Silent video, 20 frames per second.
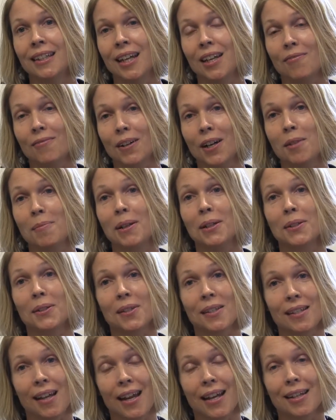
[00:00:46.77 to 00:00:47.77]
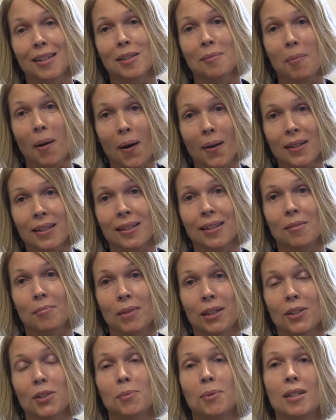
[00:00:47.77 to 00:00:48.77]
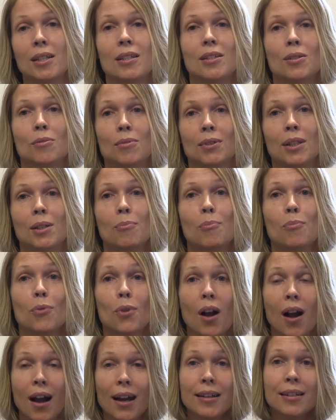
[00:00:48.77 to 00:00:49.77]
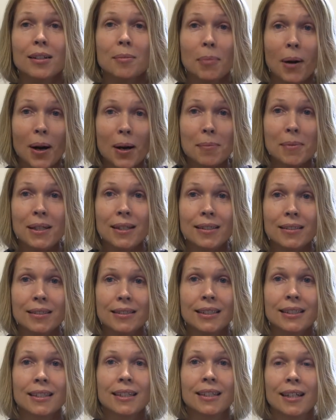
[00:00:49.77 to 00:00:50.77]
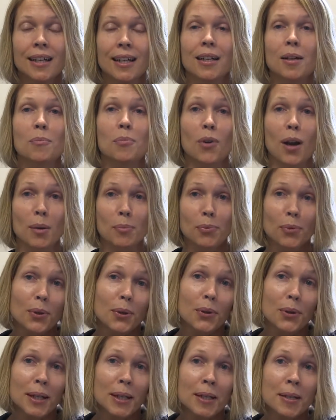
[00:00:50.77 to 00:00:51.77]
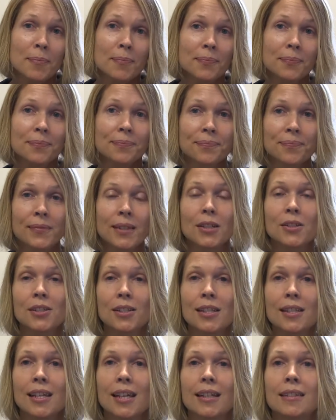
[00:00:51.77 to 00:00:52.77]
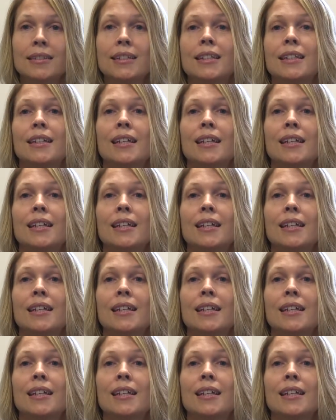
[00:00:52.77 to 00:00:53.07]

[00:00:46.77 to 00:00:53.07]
Environmental science, policy, and management is a really broad department, a broad program, I should say.